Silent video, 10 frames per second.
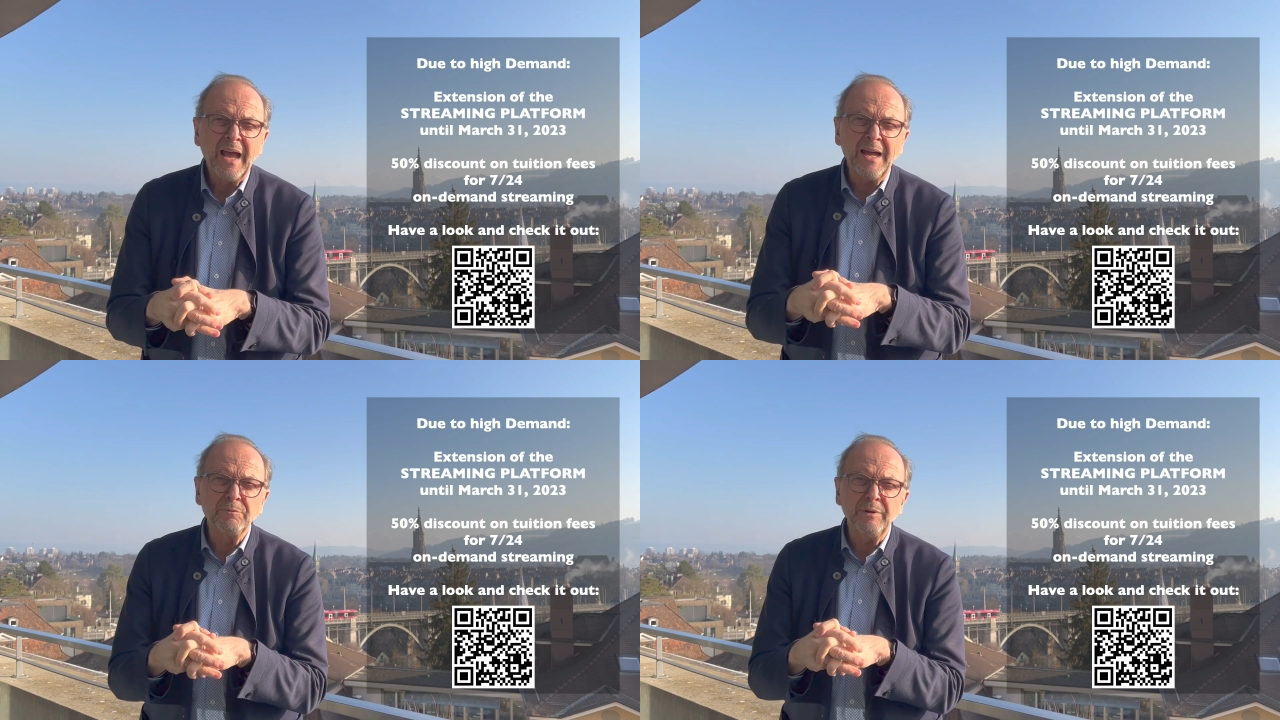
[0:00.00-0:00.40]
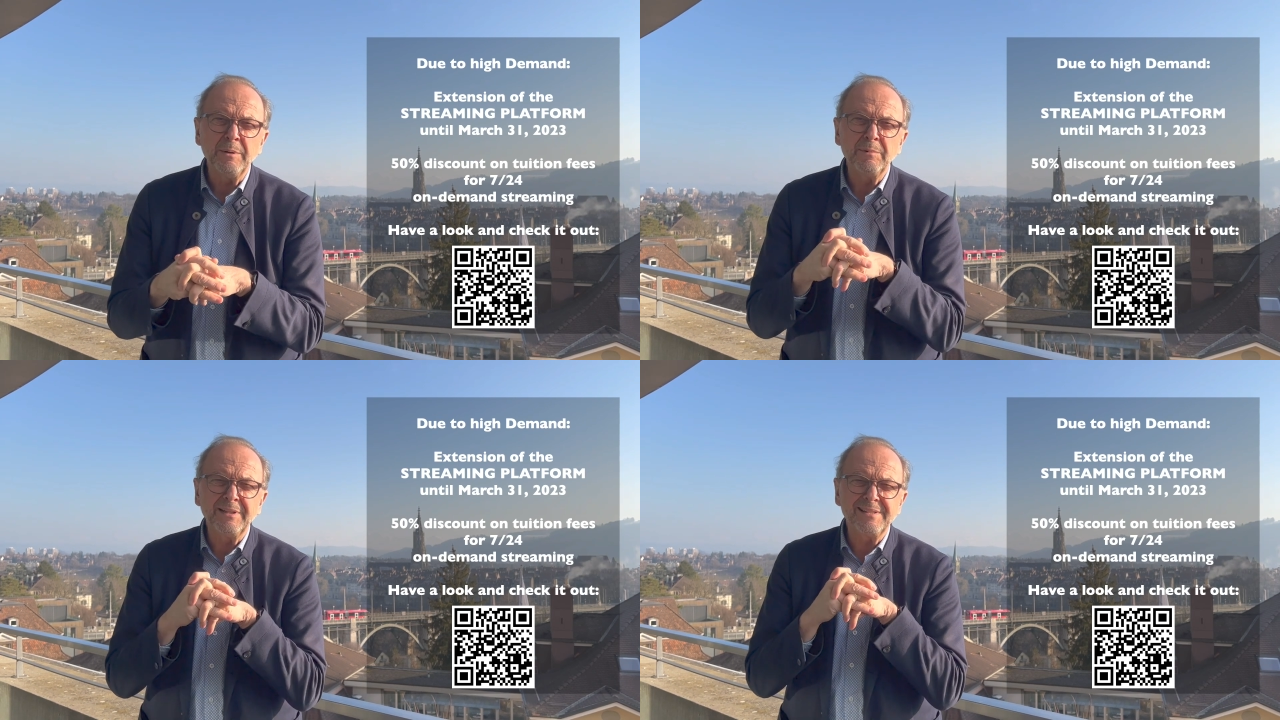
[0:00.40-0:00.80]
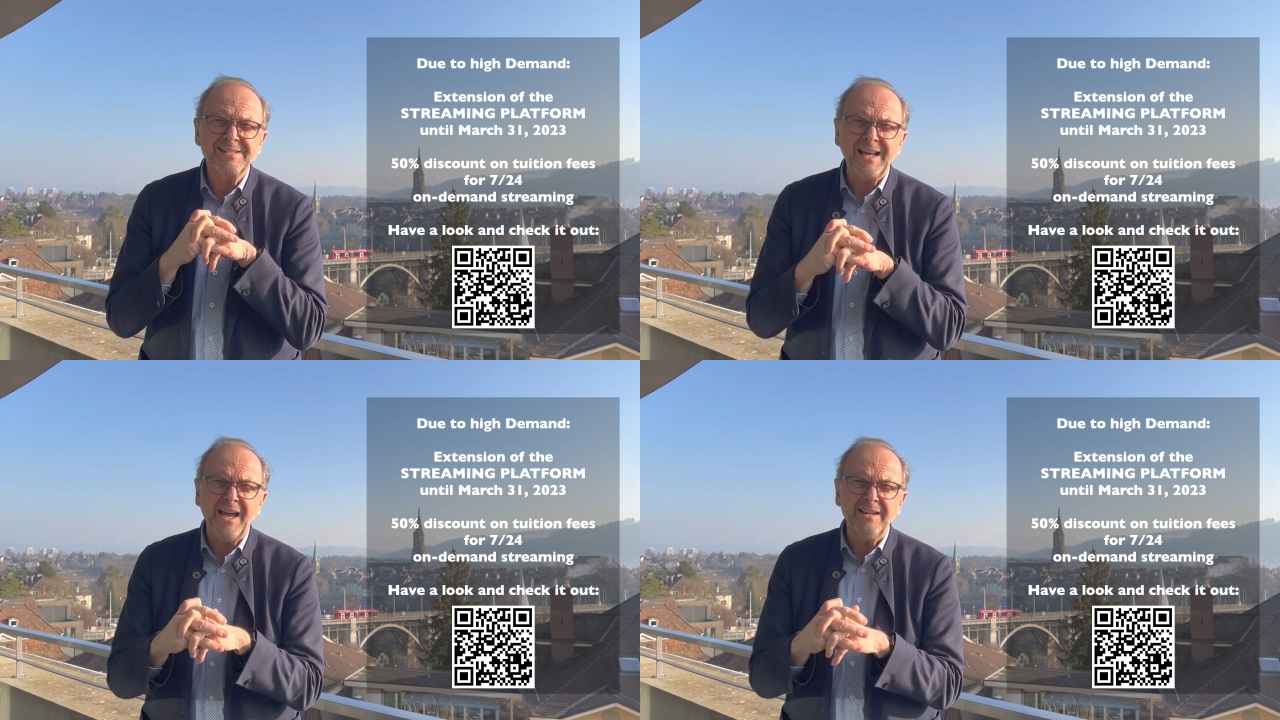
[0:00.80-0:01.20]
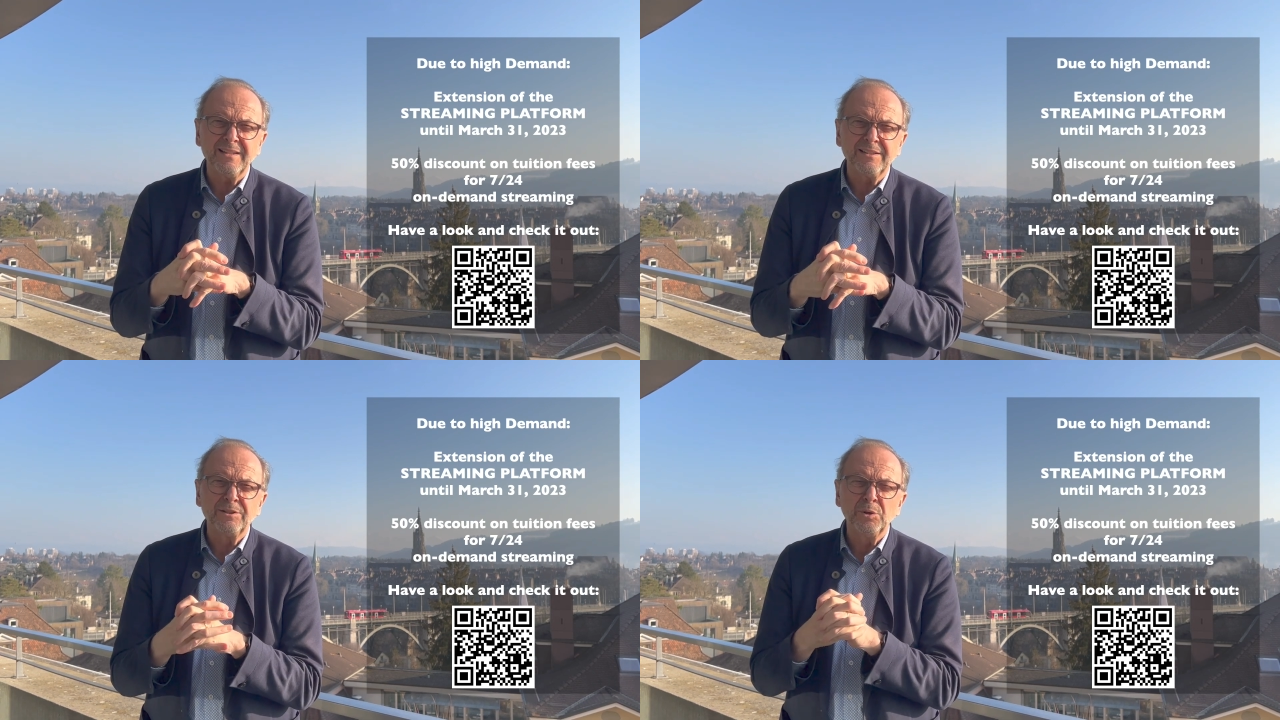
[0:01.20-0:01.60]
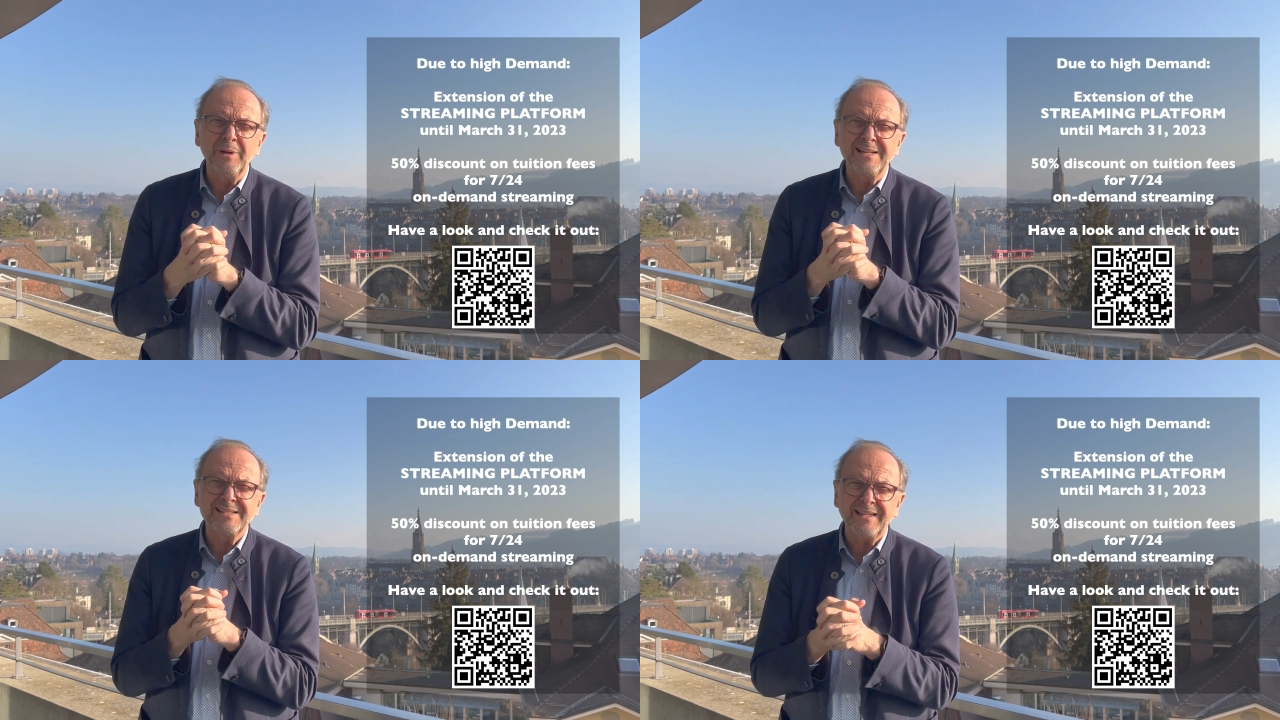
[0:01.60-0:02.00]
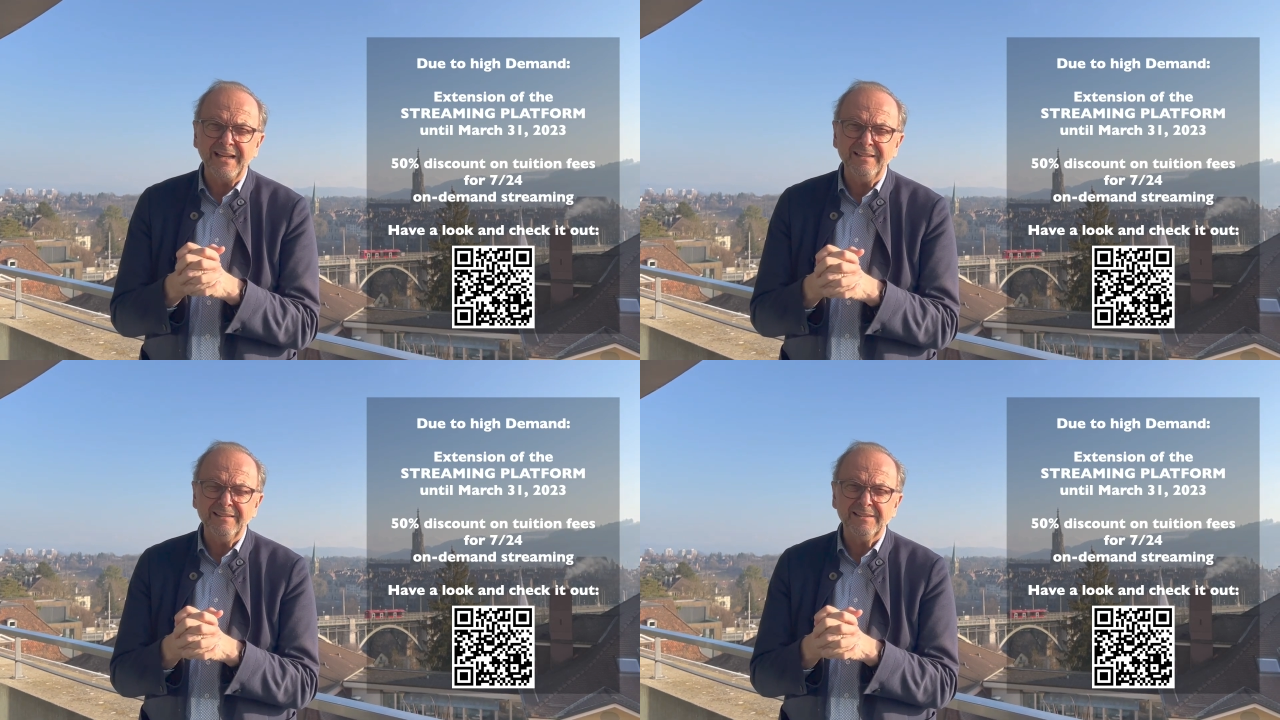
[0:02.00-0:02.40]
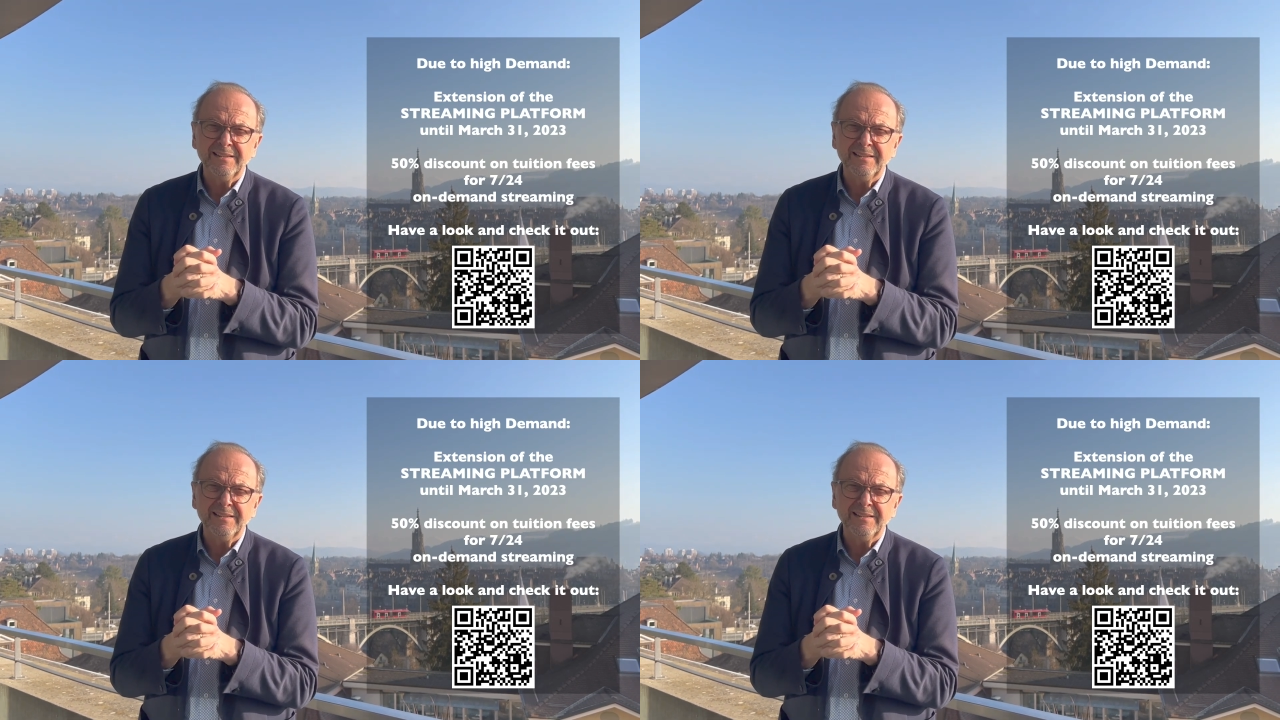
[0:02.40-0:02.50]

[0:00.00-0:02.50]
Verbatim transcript: and we decided to extend